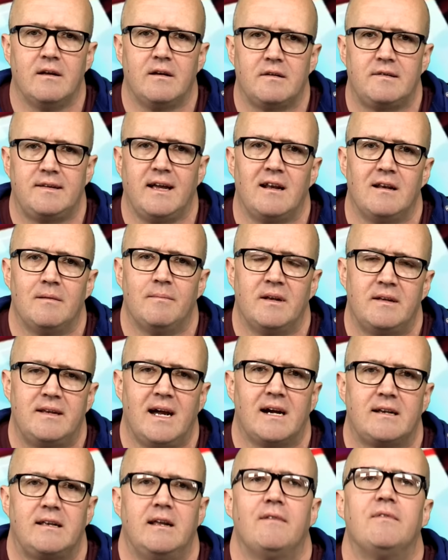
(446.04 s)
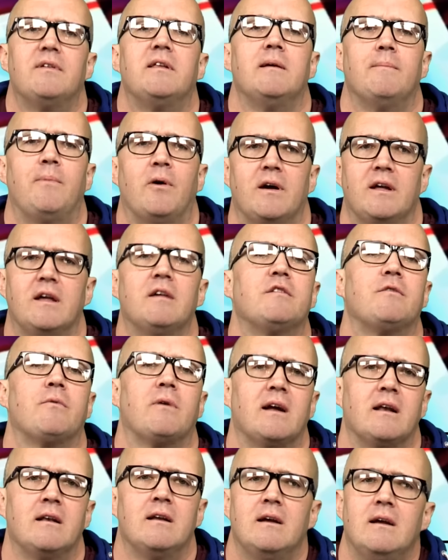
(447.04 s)
settlement activity by
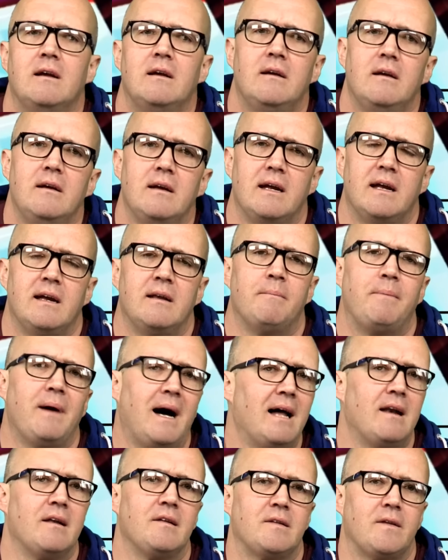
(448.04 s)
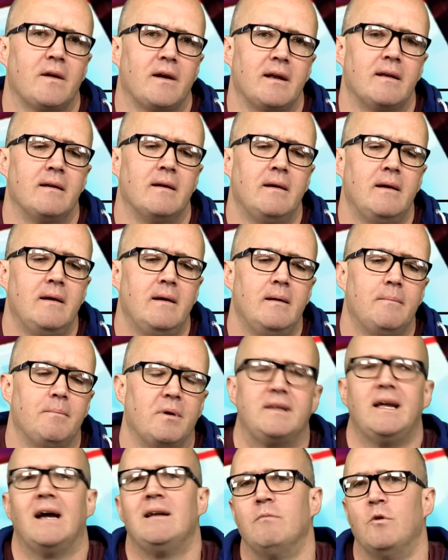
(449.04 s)
Israel in Palestine,
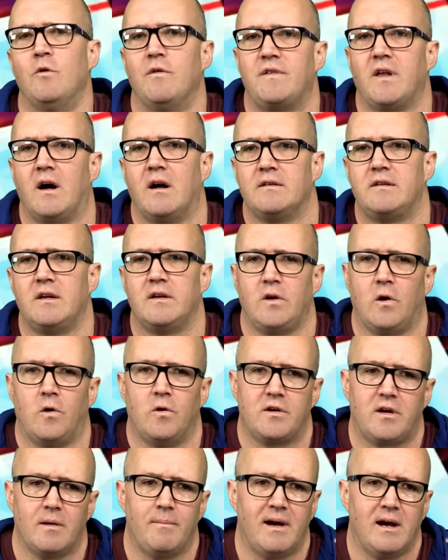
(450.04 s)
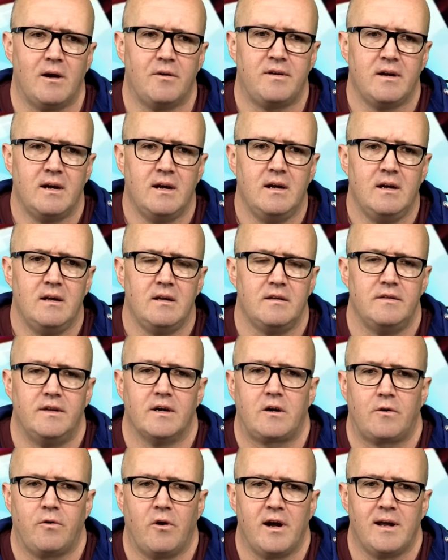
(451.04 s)
but then moves on to talk about the
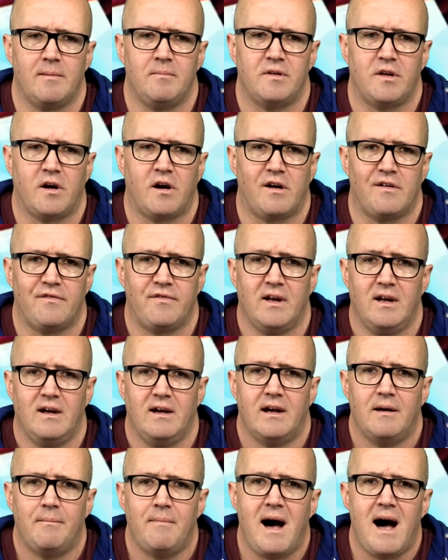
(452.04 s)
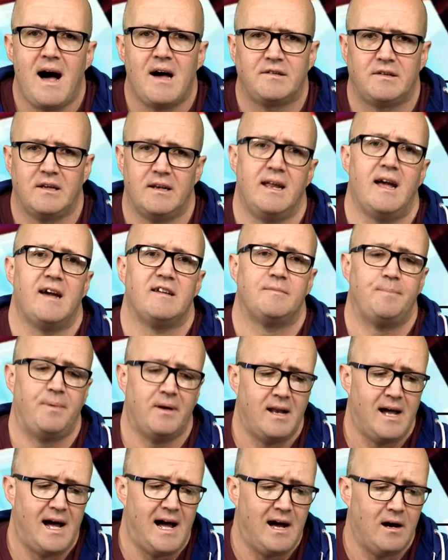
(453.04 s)
crimes of Hamas and
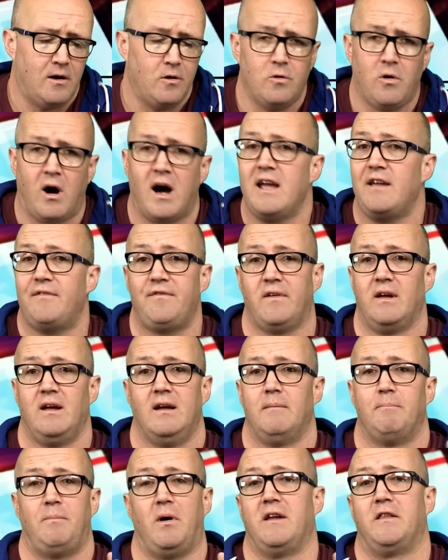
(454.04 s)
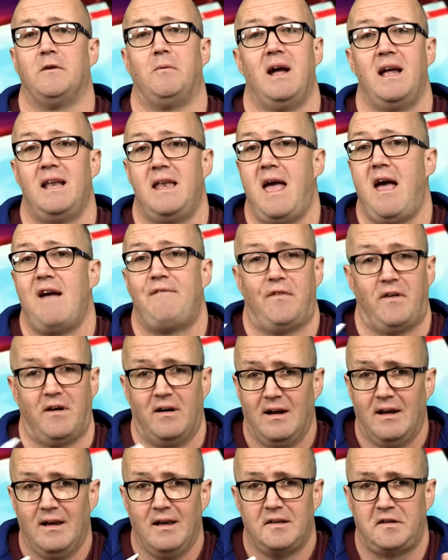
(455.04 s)
Hezbollah, who I've, by the way, never
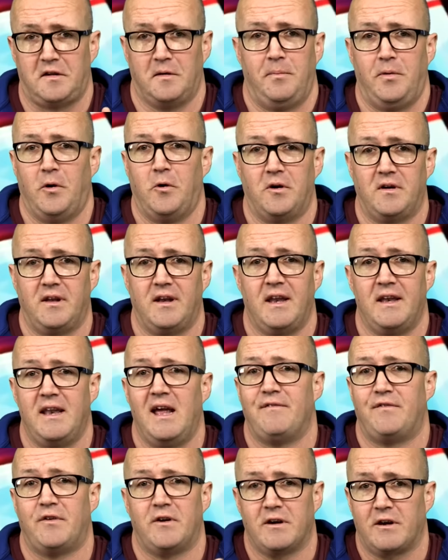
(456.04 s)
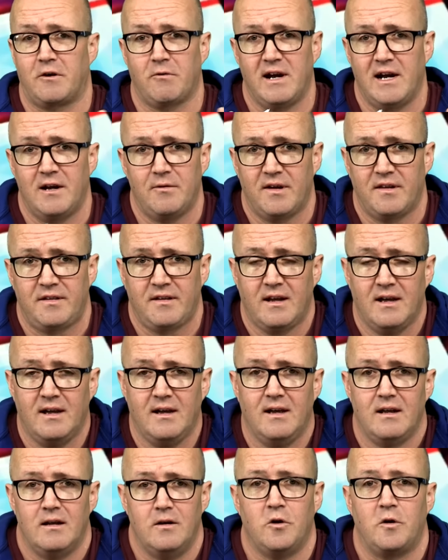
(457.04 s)
supported and never agreed with.
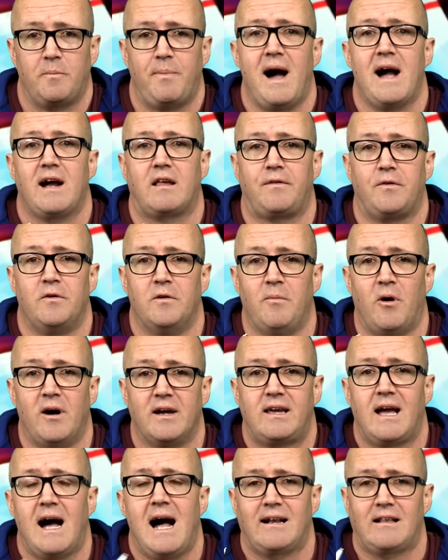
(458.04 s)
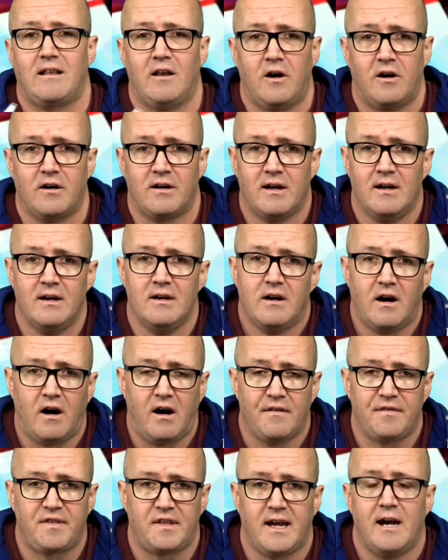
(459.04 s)
Look back through my catalogue
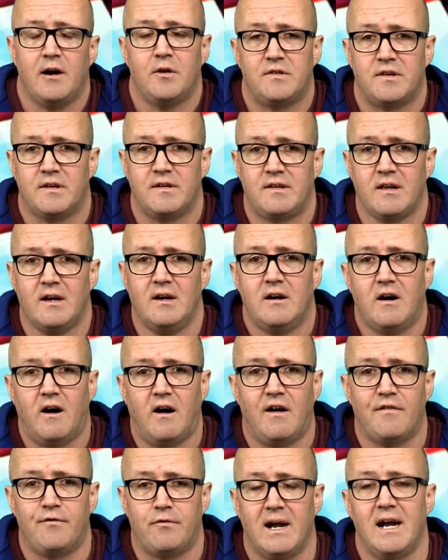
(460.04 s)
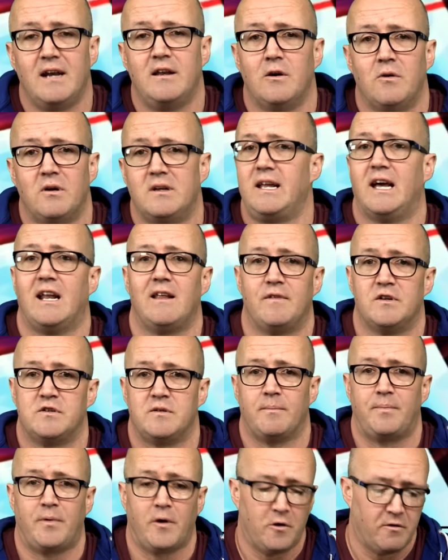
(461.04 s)
of thousands of radio and
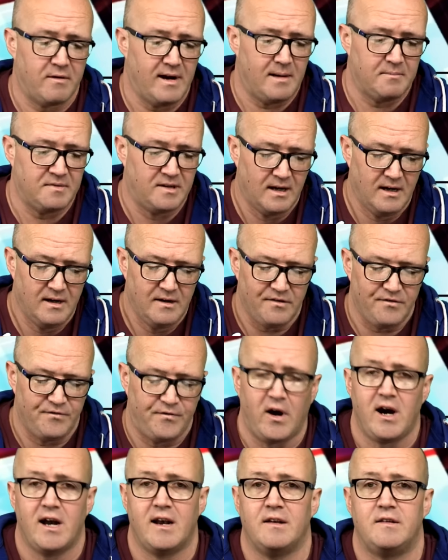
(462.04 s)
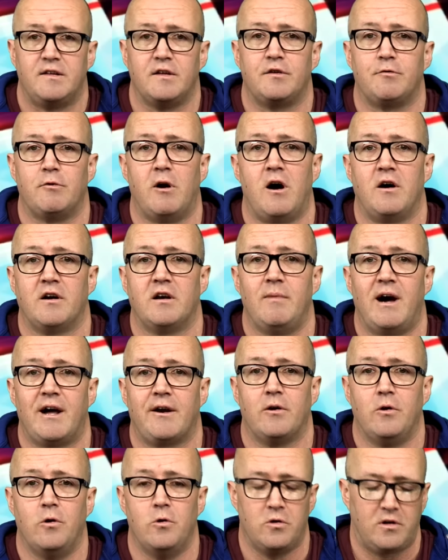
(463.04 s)
television programmes. Violence is wrong no matter
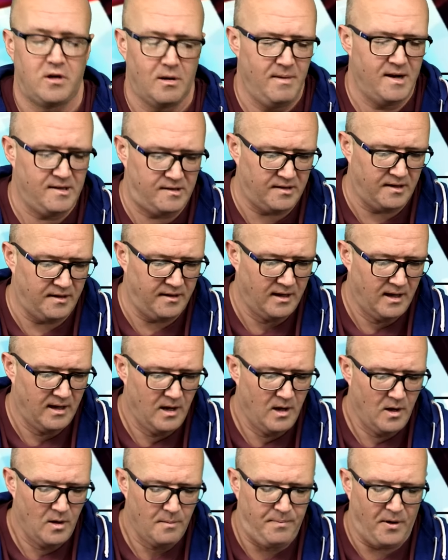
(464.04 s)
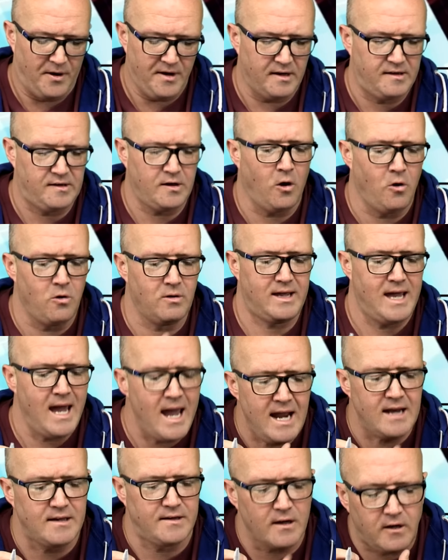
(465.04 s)
who commits it. But it's
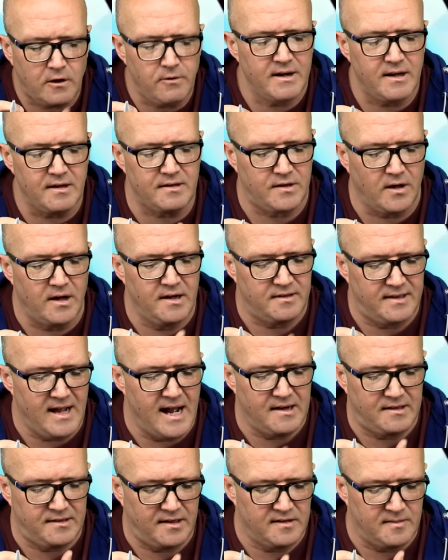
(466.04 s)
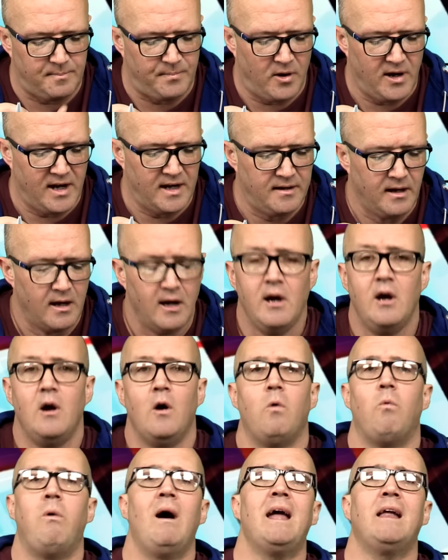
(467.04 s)
okay to criticise that, says Bryant.
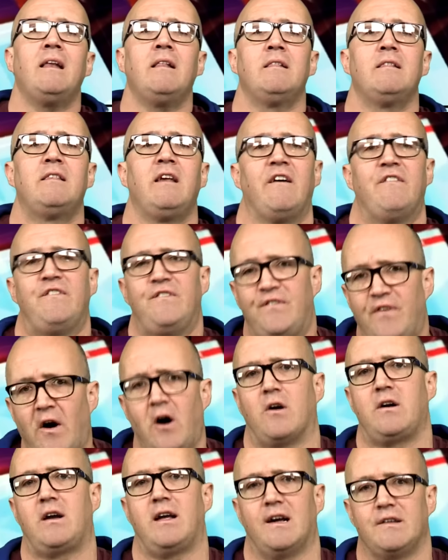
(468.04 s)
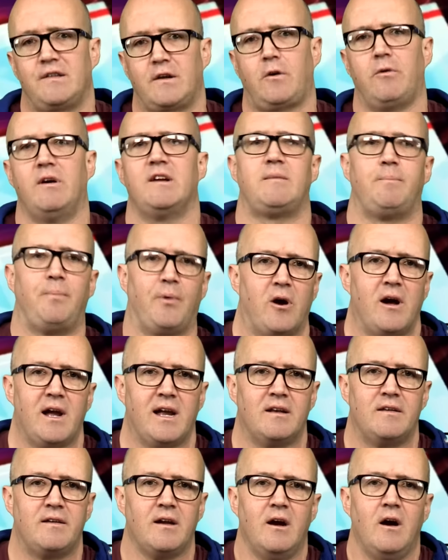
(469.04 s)
When the fuck has Chris
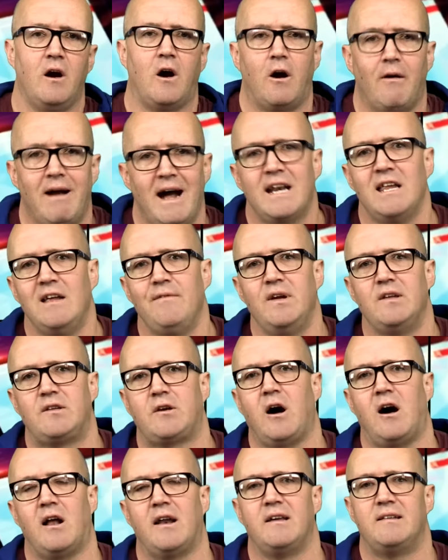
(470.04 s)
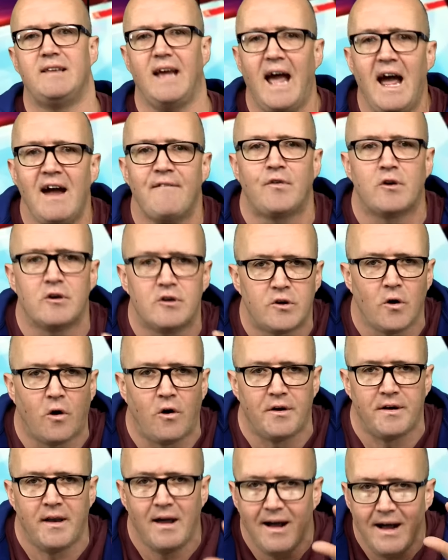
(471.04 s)
Bryant or any of his colleagues ever
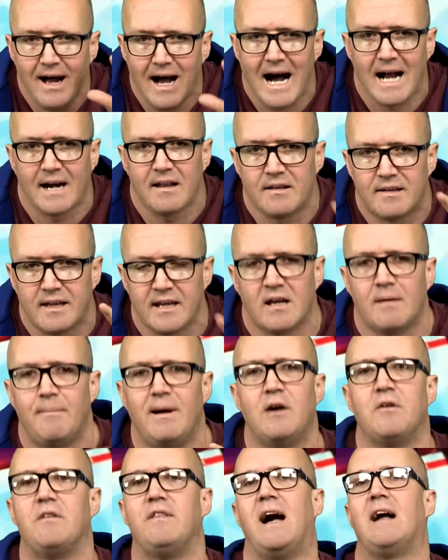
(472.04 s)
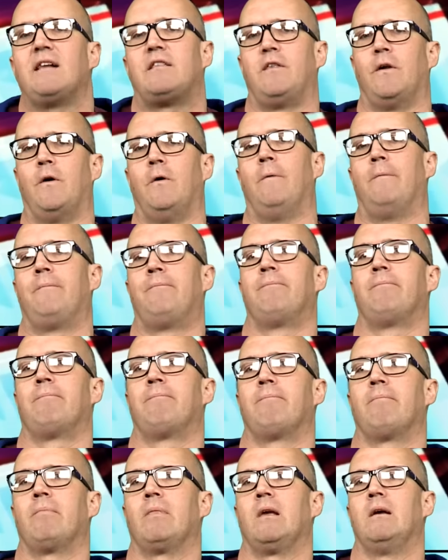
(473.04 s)
done anything about that, though?
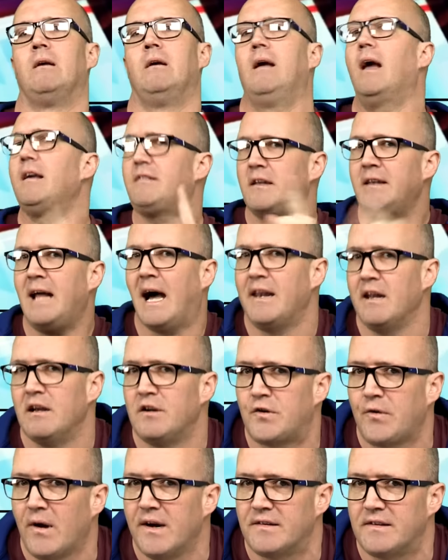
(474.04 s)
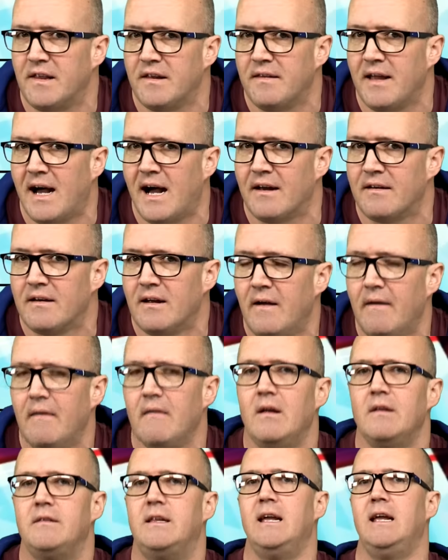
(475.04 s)
Isn't that interesting that?
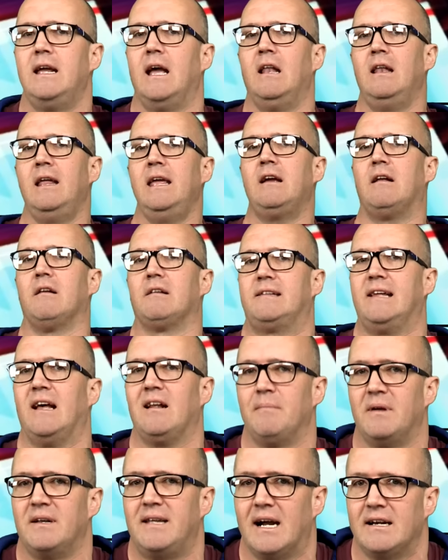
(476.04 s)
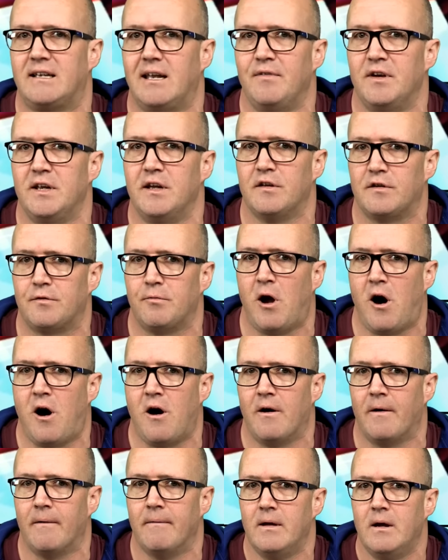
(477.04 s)
The illegal settlement activity is
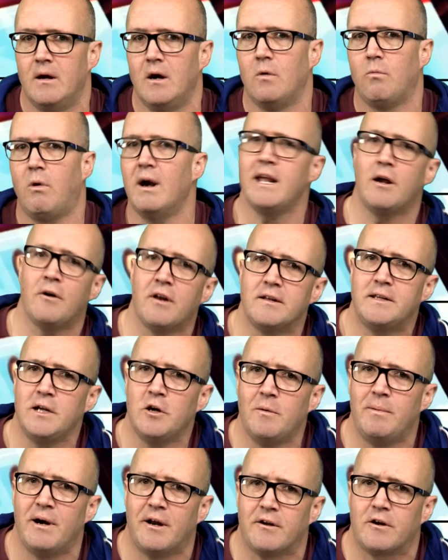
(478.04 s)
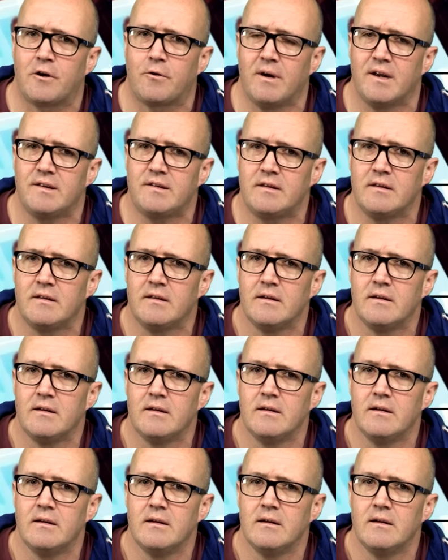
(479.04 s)
wrong. What are you going to do about it, Chris?
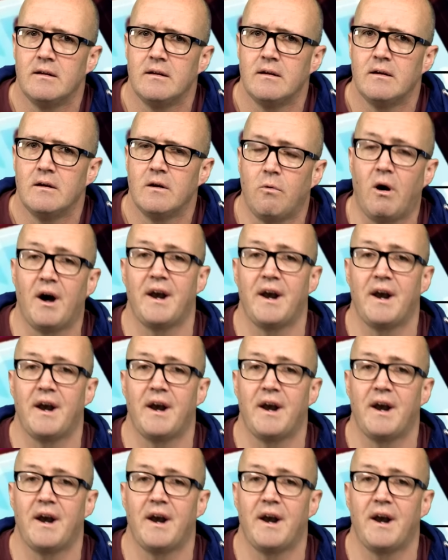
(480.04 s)
What